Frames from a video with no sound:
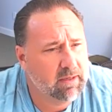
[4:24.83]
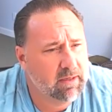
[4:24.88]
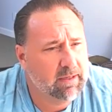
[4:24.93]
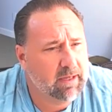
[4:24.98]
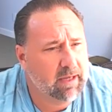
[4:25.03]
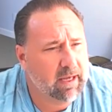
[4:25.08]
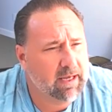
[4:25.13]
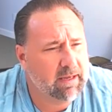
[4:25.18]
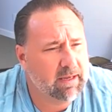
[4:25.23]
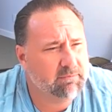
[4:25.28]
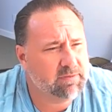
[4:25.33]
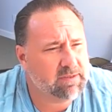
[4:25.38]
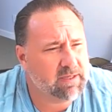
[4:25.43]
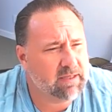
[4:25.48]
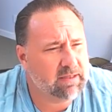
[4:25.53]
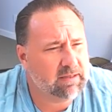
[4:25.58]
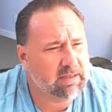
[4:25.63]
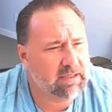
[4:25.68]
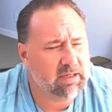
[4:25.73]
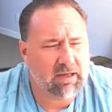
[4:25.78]
I am a
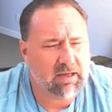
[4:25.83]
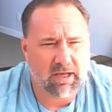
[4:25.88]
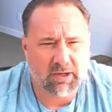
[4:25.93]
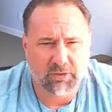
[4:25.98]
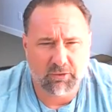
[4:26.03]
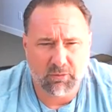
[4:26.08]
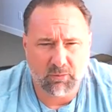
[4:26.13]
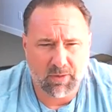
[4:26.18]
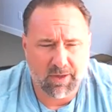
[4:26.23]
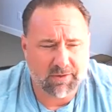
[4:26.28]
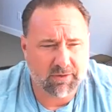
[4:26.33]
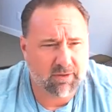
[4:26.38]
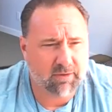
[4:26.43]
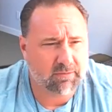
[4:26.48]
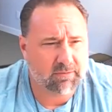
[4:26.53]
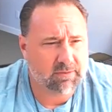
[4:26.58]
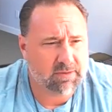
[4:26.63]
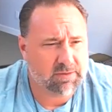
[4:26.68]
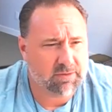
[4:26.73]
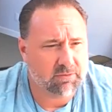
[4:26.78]
little under the weather,
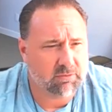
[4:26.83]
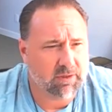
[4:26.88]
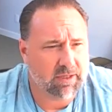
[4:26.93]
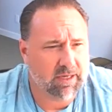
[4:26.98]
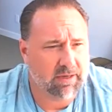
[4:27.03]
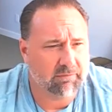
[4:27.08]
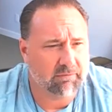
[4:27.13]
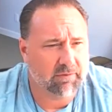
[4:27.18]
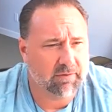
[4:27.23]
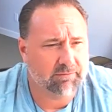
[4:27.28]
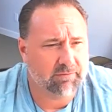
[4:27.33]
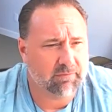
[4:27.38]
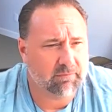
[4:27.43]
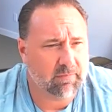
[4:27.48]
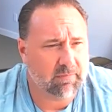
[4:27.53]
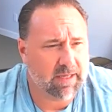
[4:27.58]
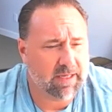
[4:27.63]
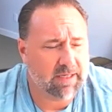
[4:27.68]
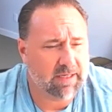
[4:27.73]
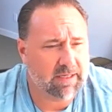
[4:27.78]
still recovering from
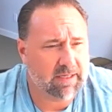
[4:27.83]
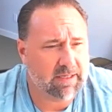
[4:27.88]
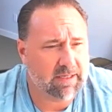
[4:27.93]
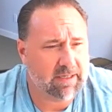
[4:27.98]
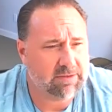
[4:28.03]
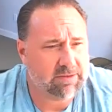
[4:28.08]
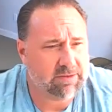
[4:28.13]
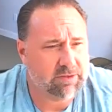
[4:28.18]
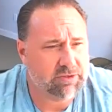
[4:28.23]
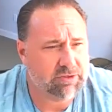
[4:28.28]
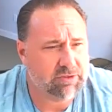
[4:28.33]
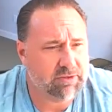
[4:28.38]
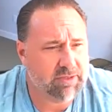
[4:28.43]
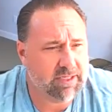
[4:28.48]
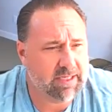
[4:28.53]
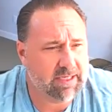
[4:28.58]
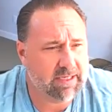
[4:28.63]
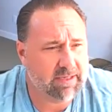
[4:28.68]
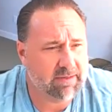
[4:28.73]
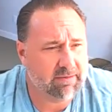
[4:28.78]
my uh,
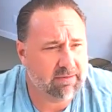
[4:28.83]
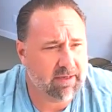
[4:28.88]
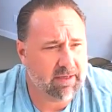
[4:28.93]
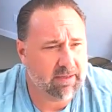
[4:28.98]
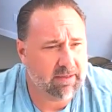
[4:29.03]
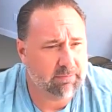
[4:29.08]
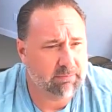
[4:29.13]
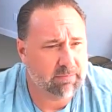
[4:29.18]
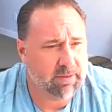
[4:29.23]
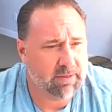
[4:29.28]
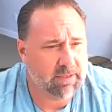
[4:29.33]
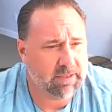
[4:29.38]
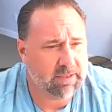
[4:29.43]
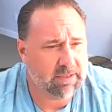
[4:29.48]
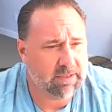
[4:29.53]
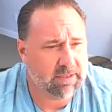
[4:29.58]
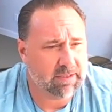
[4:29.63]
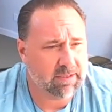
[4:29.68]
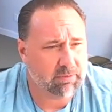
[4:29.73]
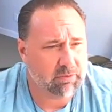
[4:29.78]
surgery and uh, picked up a
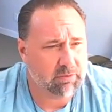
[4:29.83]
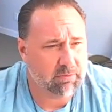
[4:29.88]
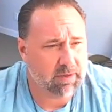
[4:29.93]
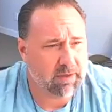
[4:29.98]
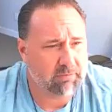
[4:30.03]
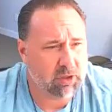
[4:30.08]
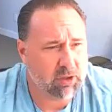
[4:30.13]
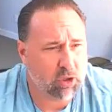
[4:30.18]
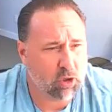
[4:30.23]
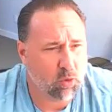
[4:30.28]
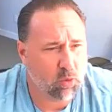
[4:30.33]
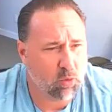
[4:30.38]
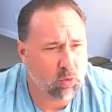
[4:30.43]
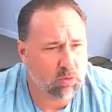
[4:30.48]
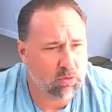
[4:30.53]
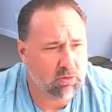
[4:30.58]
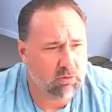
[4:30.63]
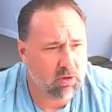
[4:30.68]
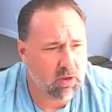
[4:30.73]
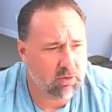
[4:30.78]
little bit of a cold
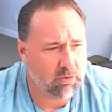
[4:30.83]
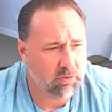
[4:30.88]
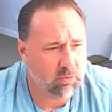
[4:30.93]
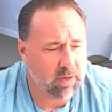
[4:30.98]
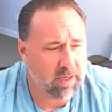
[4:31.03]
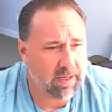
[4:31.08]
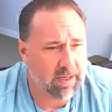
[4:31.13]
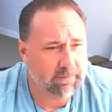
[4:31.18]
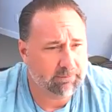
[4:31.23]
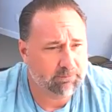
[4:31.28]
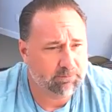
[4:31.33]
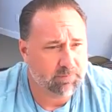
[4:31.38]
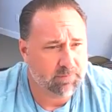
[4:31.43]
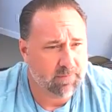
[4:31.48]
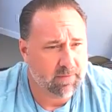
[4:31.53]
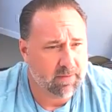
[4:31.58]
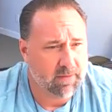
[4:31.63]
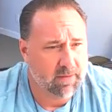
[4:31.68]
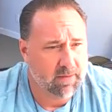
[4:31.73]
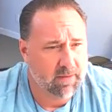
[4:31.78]
along the way.
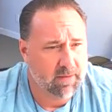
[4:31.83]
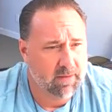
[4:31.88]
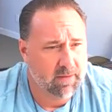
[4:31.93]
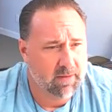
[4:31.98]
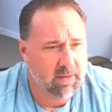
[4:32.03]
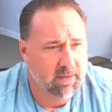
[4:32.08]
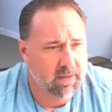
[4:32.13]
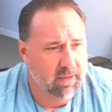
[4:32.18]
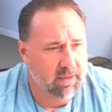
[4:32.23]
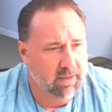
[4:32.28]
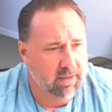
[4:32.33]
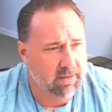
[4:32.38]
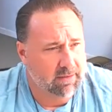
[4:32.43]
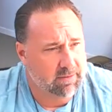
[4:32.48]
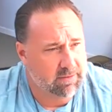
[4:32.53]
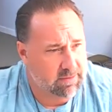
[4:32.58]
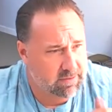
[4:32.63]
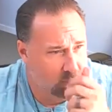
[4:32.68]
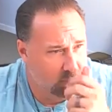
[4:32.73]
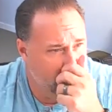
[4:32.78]
Uh,
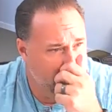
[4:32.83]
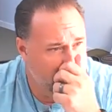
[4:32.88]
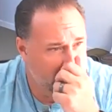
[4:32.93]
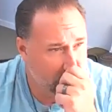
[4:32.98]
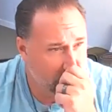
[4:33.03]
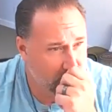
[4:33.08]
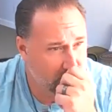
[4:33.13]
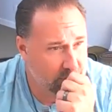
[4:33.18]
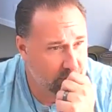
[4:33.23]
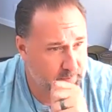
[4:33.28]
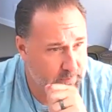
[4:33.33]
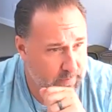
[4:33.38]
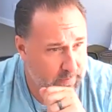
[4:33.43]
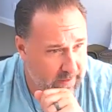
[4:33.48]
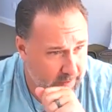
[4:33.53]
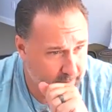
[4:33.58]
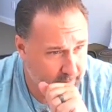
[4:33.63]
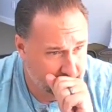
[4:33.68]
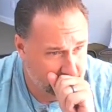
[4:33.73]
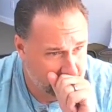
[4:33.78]
so bear with me
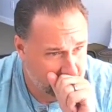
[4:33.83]
here.